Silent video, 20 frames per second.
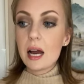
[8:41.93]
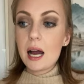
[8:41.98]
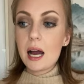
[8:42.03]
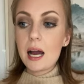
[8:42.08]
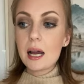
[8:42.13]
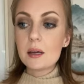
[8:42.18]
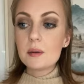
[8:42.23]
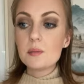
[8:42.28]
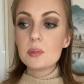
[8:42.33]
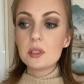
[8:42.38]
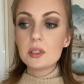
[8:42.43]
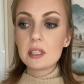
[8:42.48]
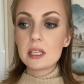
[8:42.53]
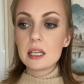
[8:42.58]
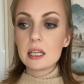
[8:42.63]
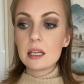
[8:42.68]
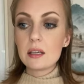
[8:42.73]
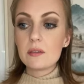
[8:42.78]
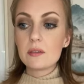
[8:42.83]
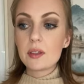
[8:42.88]
I
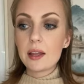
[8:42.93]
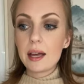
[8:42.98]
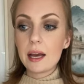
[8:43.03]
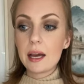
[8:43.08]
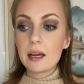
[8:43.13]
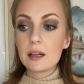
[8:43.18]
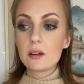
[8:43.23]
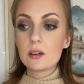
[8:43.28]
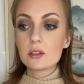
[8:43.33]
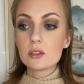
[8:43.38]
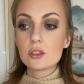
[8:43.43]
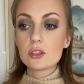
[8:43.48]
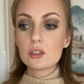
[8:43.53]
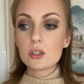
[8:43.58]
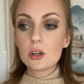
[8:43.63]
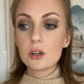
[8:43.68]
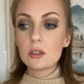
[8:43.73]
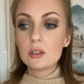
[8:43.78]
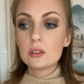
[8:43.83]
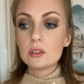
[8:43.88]
believe that
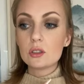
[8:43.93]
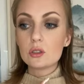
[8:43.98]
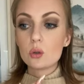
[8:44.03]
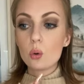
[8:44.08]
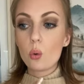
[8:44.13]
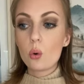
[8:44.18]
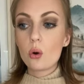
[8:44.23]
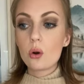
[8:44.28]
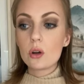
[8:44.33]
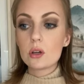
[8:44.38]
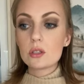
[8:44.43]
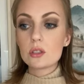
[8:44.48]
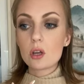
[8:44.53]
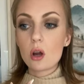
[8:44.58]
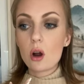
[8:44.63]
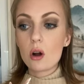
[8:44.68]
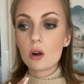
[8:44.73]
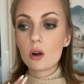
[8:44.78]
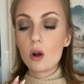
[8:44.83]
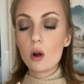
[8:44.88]
certain doors
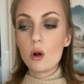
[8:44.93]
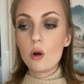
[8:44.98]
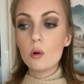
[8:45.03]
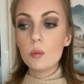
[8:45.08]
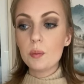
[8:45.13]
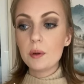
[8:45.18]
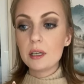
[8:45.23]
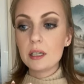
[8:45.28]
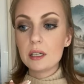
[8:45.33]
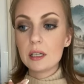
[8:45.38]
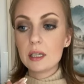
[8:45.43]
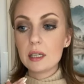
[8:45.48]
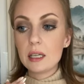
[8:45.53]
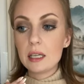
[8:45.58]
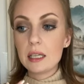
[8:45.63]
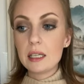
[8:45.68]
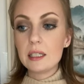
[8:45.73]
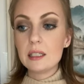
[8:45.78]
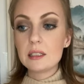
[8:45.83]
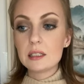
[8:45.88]
are opened
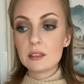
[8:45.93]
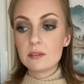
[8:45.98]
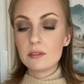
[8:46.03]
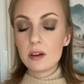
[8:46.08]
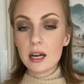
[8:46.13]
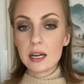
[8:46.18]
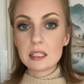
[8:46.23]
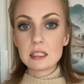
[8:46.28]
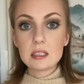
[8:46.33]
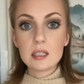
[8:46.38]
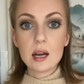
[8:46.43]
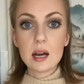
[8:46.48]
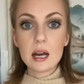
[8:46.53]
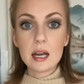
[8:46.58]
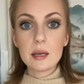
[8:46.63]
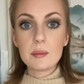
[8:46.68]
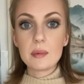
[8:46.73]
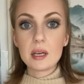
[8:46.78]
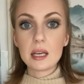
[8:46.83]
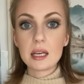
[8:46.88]
in divine
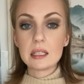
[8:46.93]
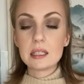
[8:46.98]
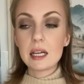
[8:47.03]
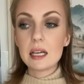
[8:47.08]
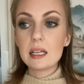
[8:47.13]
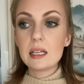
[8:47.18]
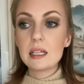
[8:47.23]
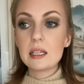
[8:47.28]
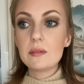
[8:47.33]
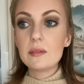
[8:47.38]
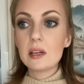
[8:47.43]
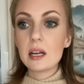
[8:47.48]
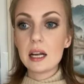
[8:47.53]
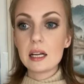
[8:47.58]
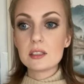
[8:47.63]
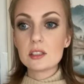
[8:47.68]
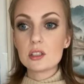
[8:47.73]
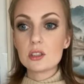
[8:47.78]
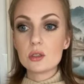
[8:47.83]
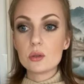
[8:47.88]
timing, and that even
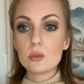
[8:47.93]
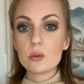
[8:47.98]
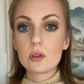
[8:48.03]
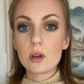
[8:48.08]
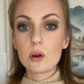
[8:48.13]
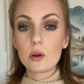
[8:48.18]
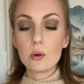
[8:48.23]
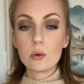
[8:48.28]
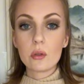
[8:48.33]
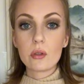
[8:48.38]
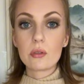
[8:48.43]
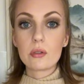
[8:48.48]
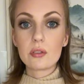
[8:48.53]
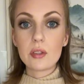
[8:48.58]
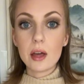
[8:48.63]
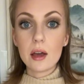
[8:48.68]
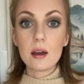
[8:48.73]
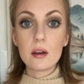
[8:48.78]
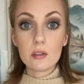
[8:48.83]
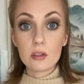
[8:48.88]
has to do with our own
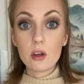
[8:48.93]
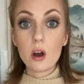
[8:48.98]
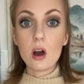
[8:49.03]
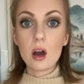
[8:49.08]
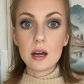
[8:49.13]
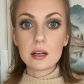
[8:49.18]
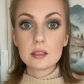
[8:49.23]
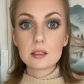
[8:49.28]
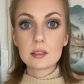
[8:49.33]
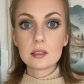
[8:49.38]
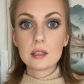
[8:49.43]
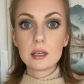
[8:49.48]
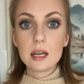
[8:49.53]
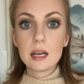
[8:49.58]
th- thought.